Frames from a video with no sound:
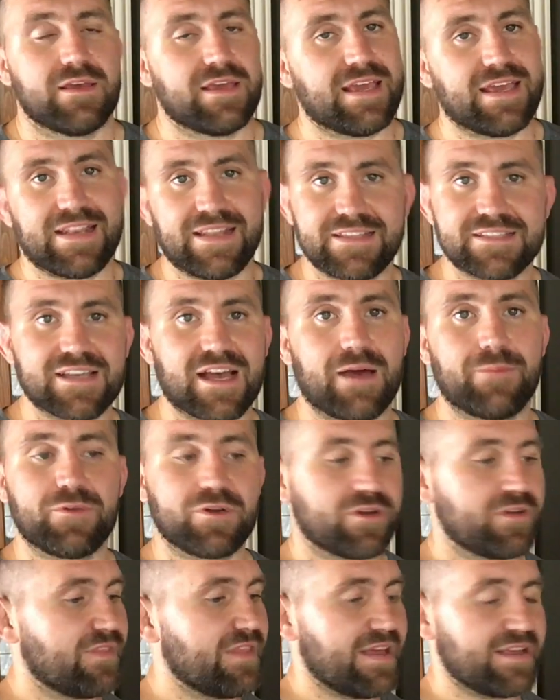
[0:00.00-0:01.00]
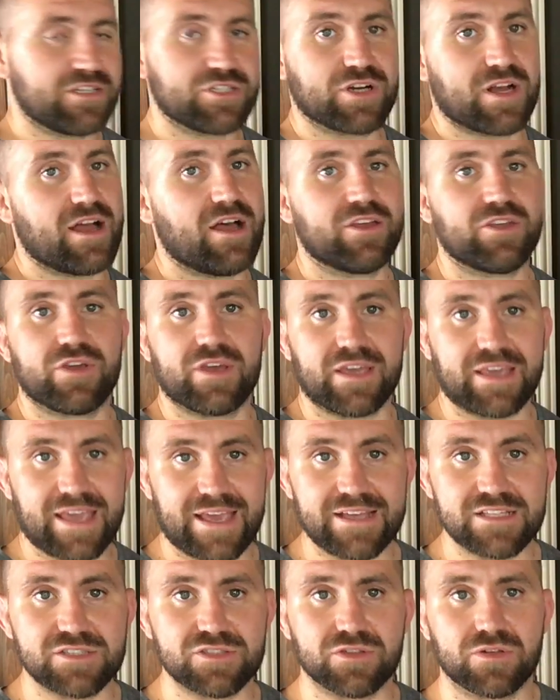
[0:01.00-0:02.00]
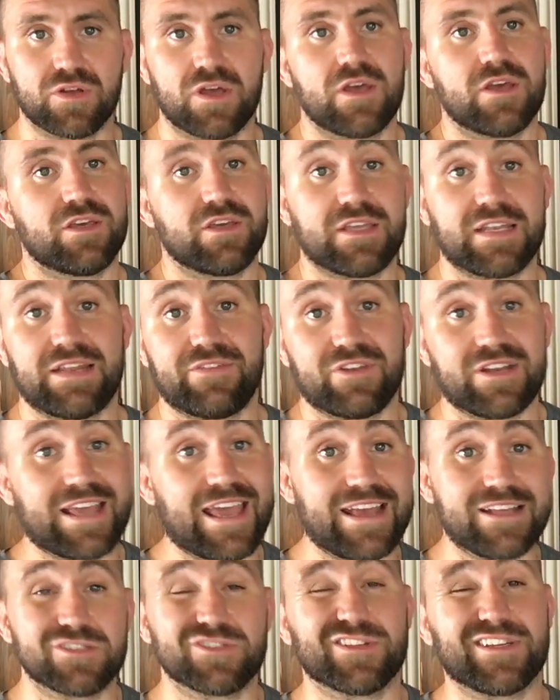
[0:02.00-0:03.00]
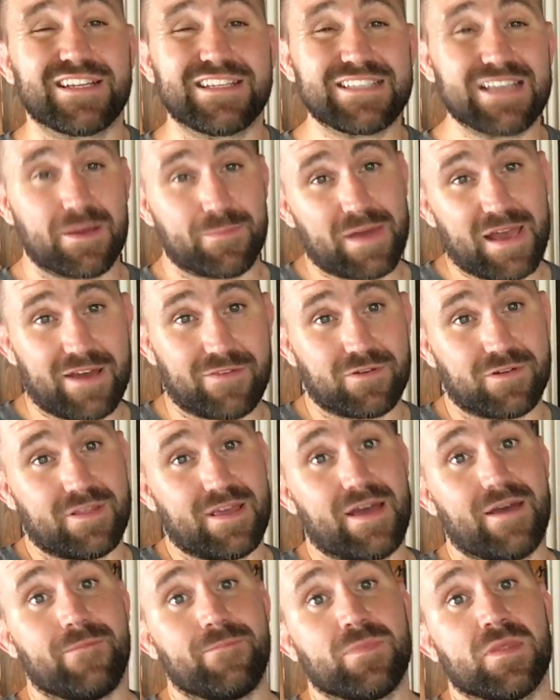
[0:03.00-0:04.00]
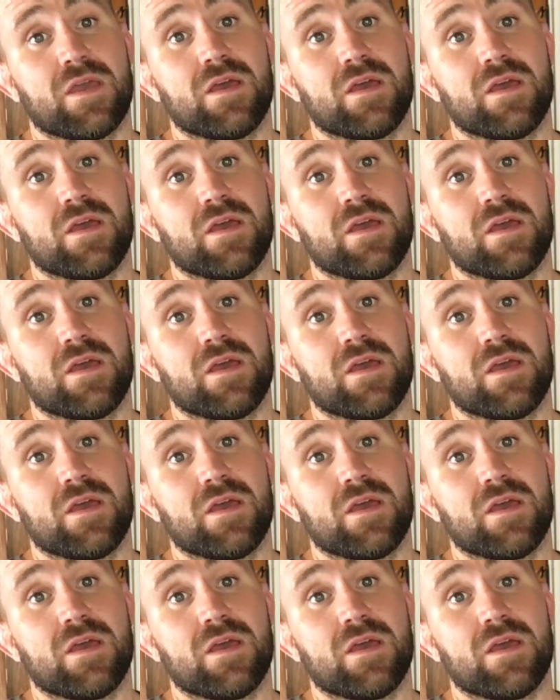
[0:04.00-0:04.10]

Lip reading: Anytime during that trial, you can cancel. You can even cancel anytime after that.